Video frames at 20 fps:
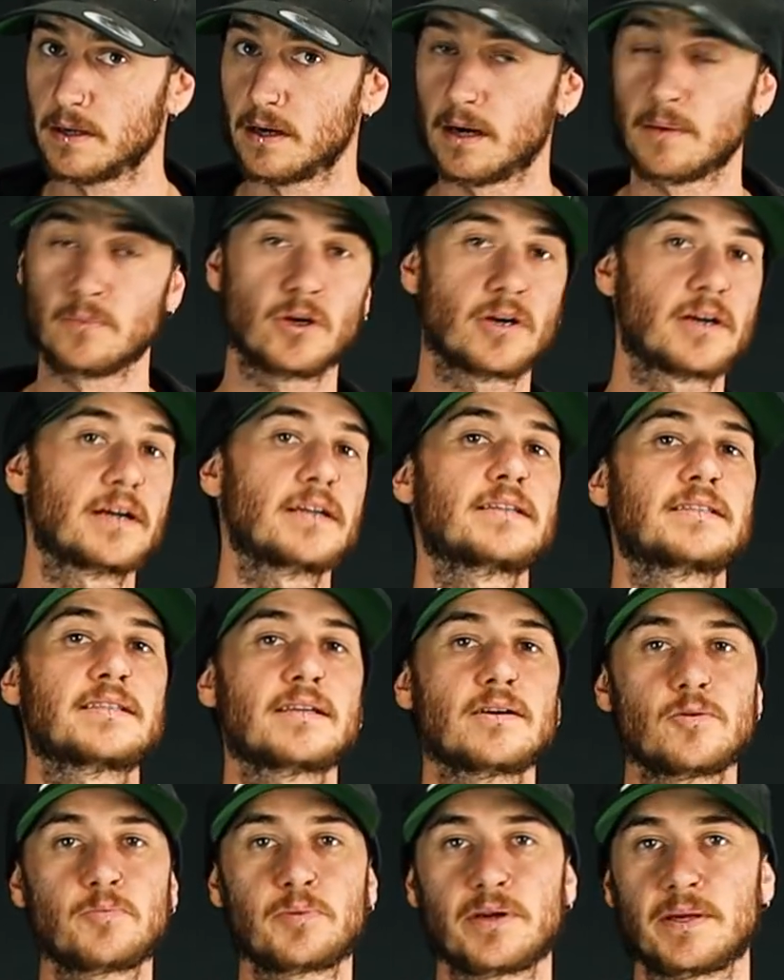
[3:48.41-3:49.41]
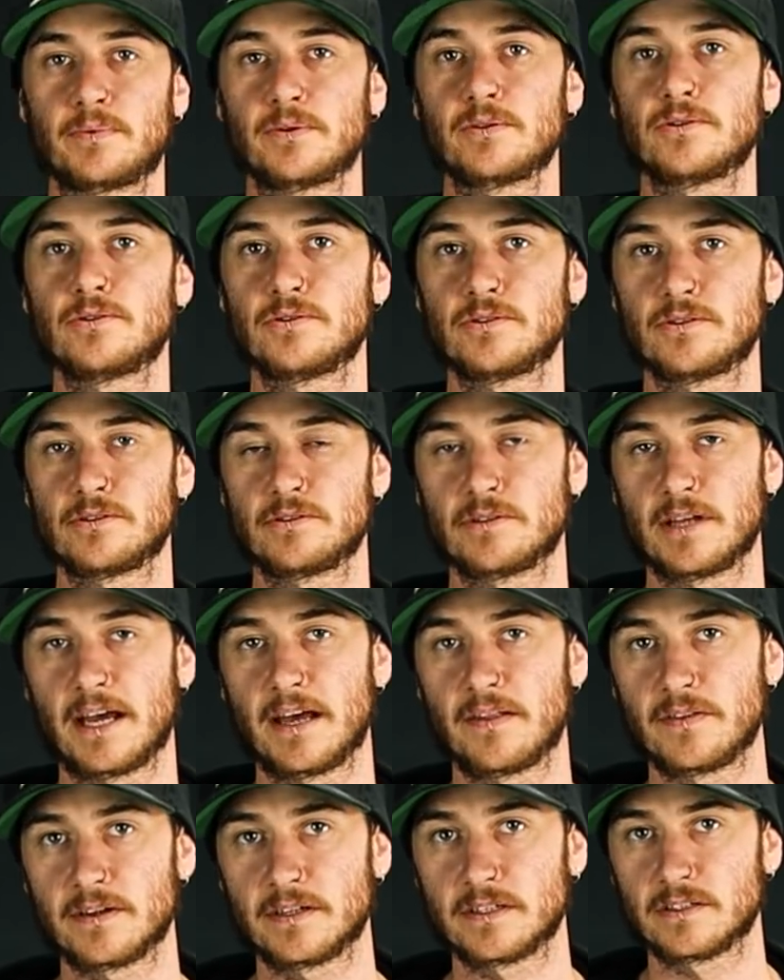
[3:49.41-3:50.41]
I'm not going to tell people who do
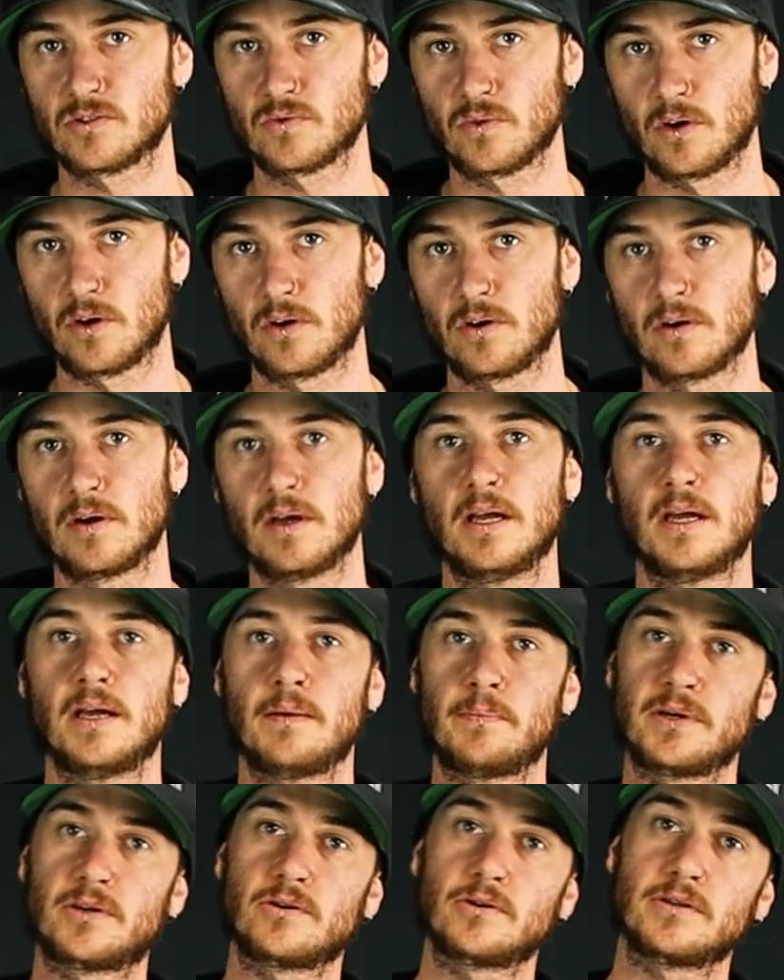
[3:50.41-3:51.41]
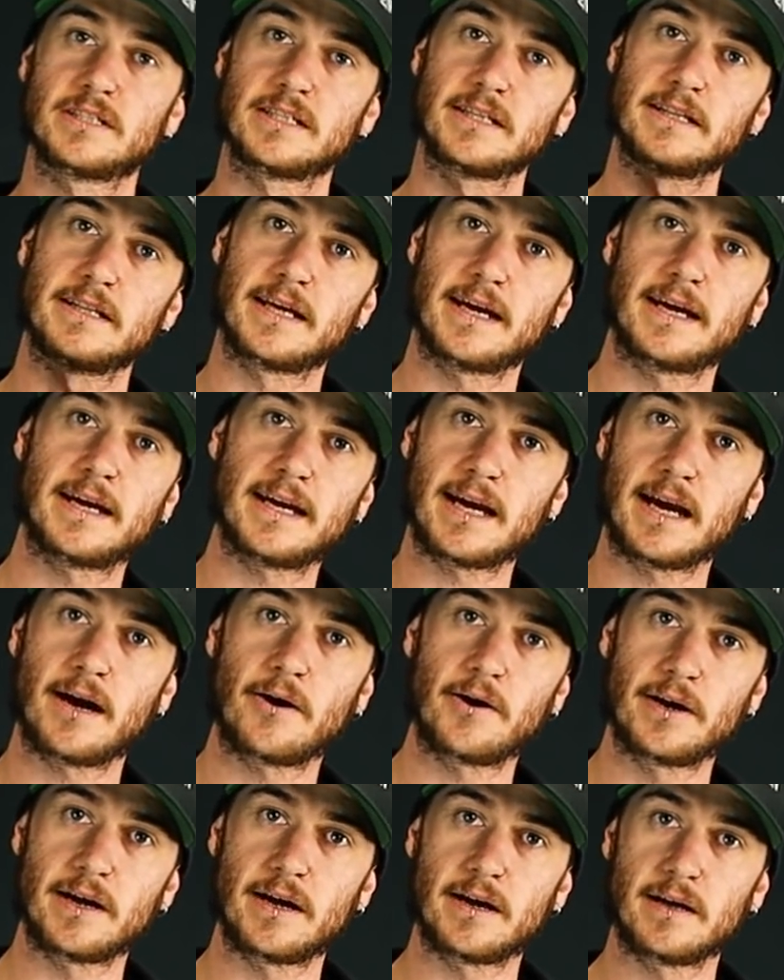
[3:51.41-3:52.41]
that it's wrong, because in their
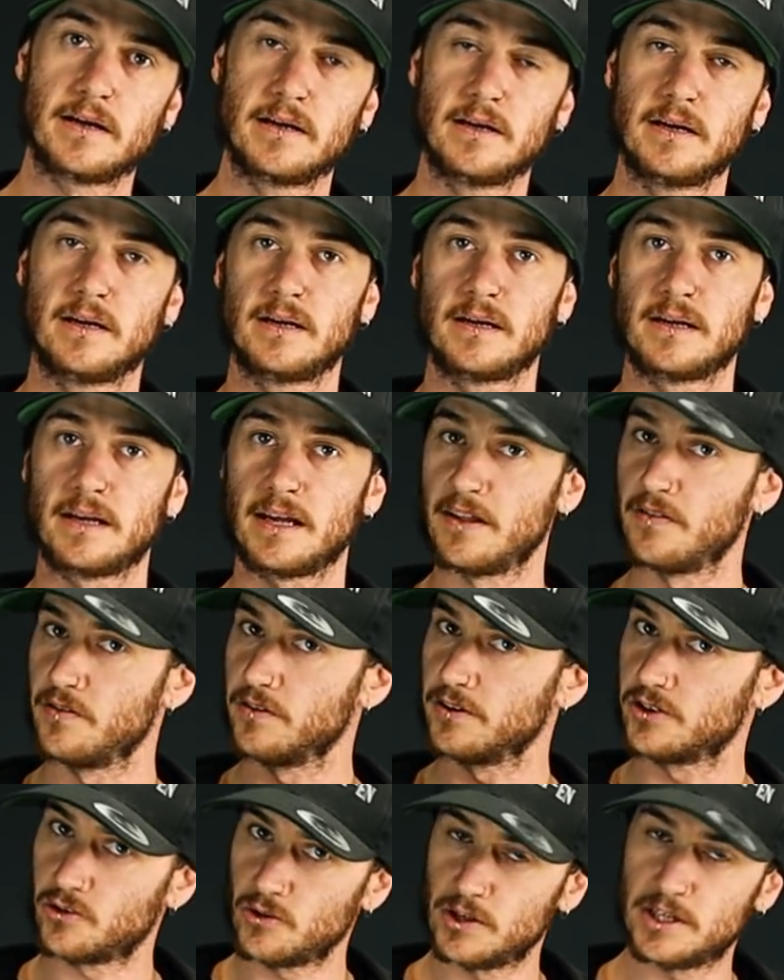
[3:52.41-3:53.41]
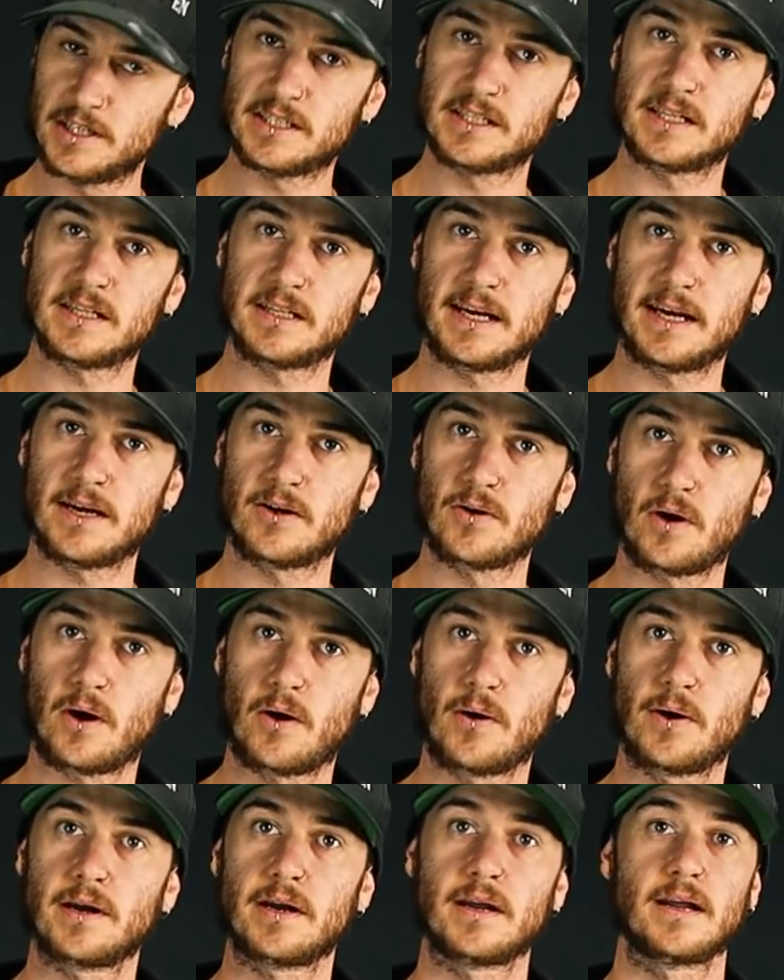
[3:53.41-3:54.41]
area and the trees that they're
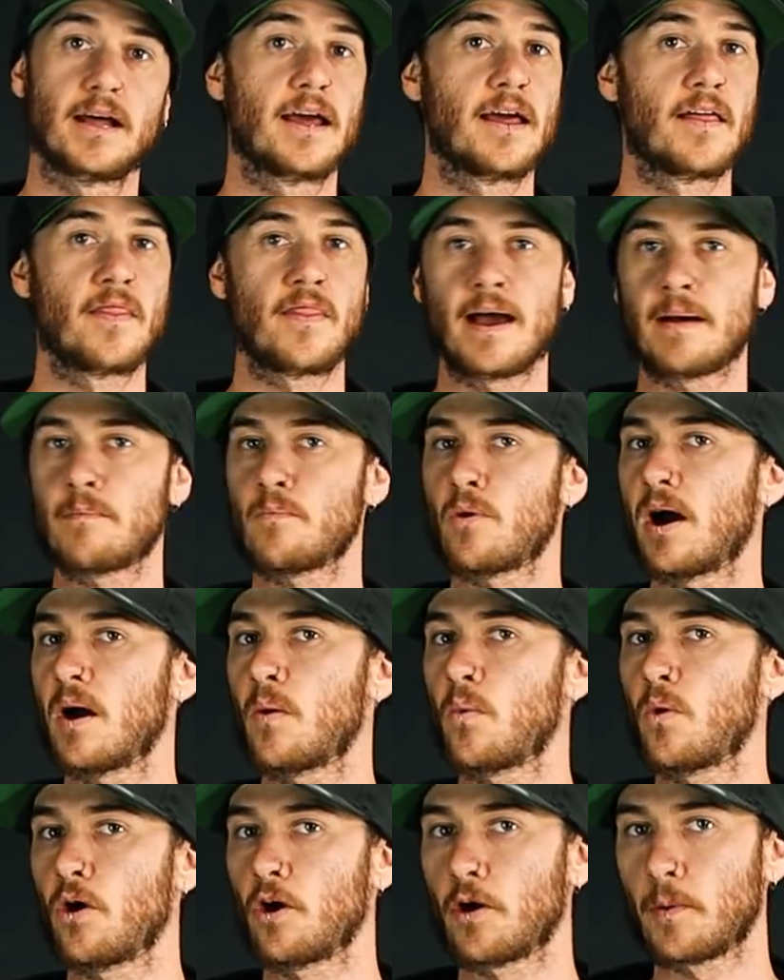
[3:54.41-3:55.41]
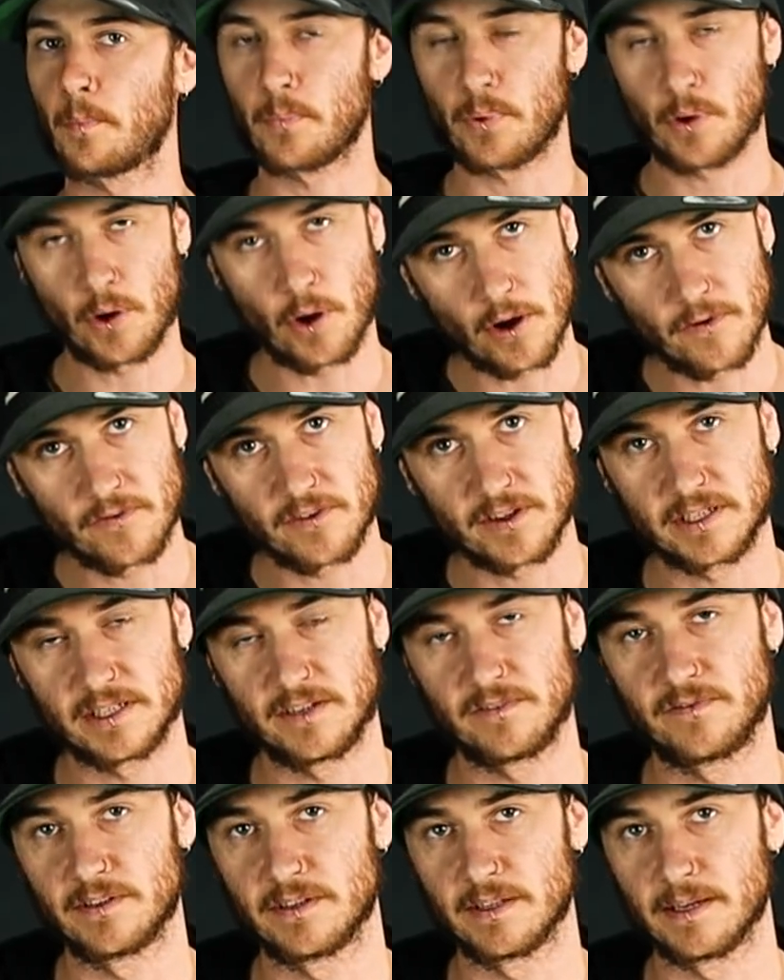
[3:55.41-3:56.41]
growing, that might work
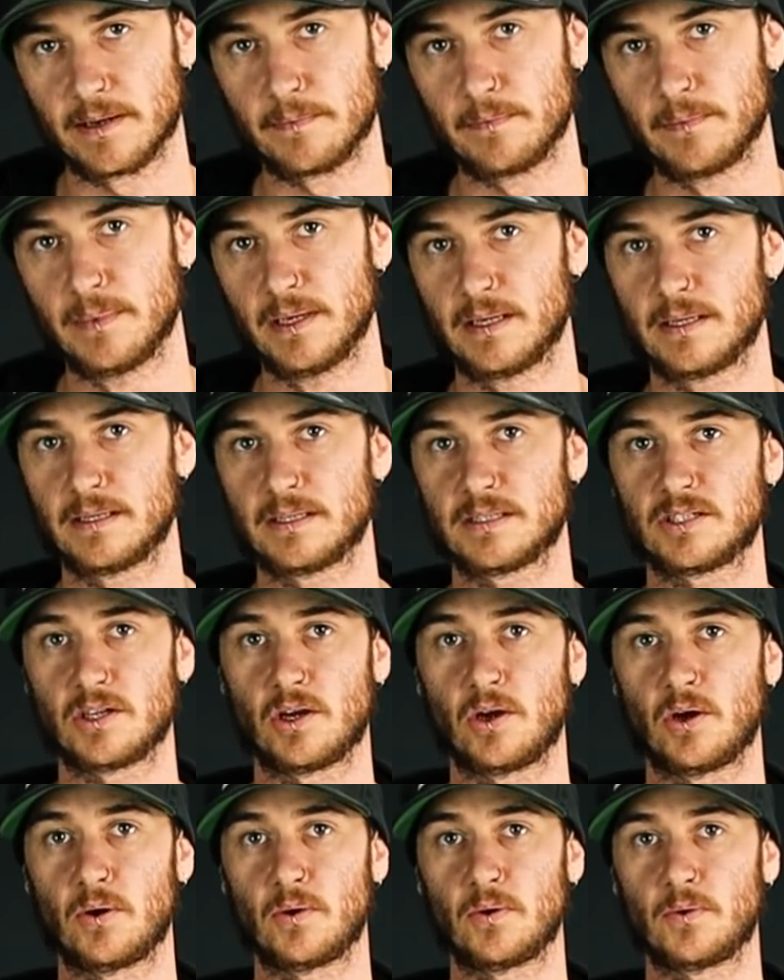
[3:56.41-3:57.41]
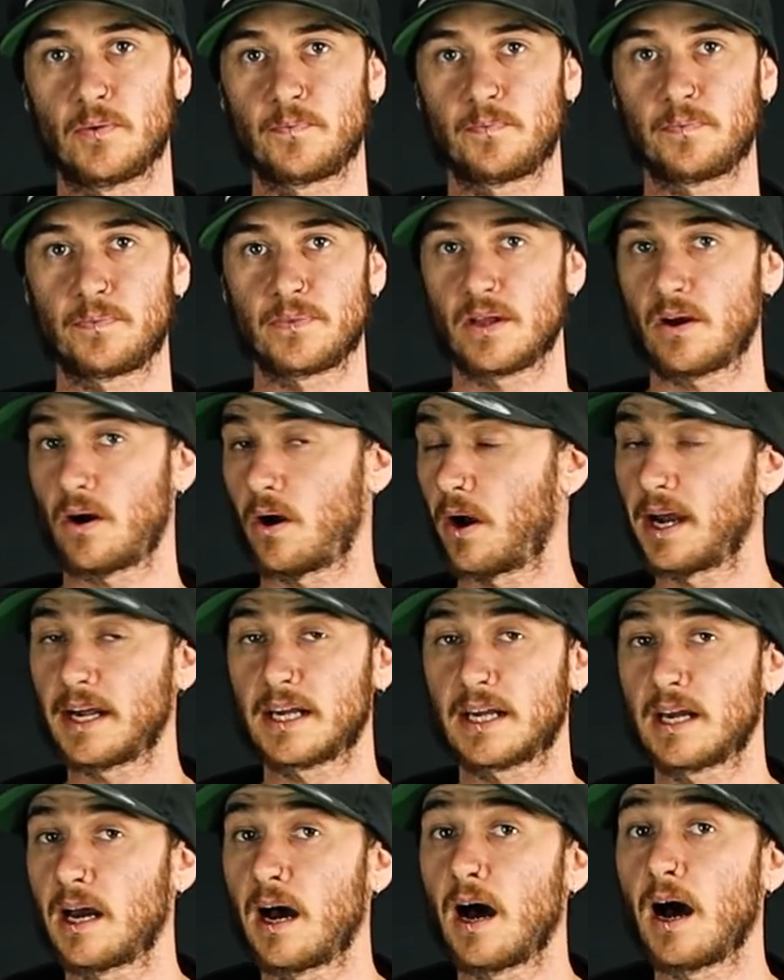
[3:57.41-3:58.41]
perfectly for them. So I
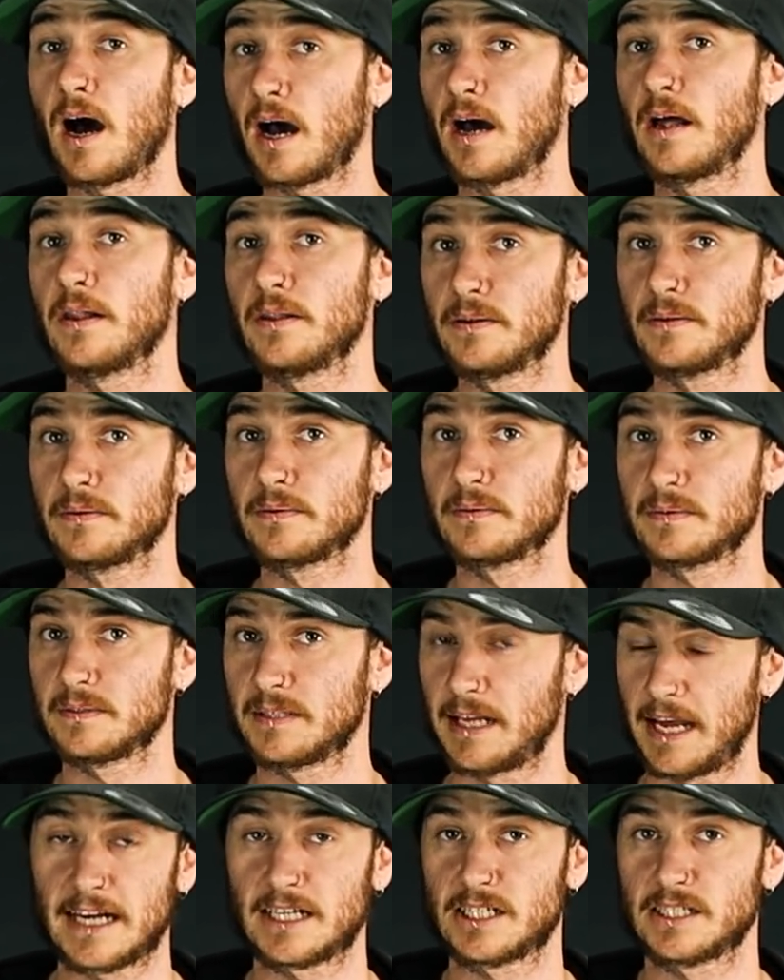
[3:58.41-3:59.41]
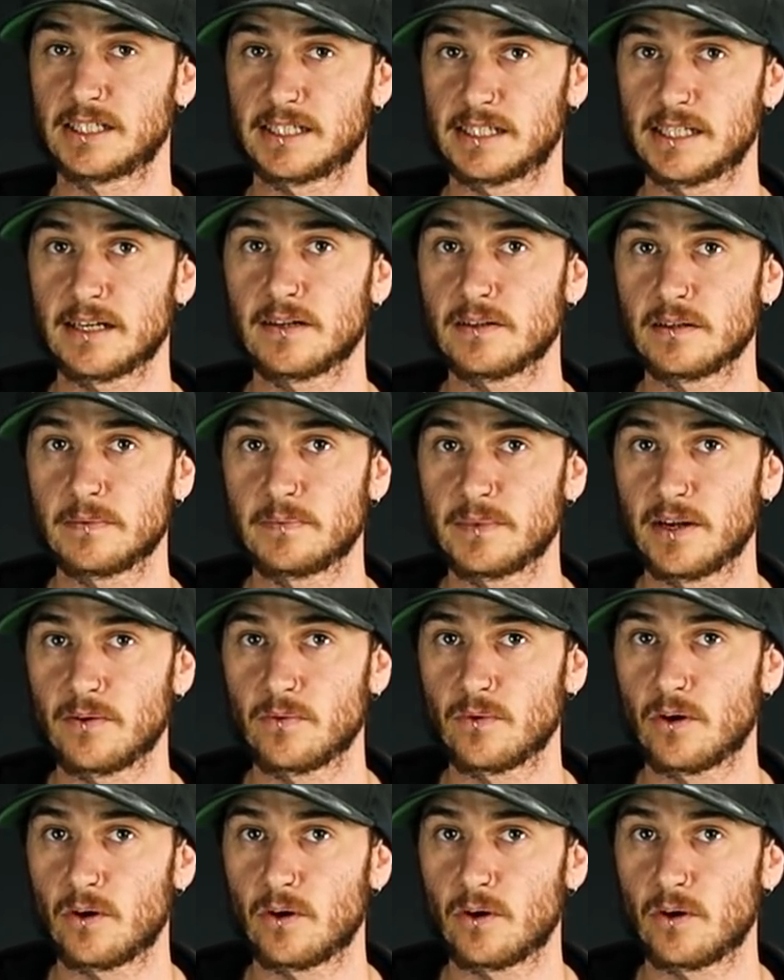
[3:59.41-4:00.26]
can't actually tell them they're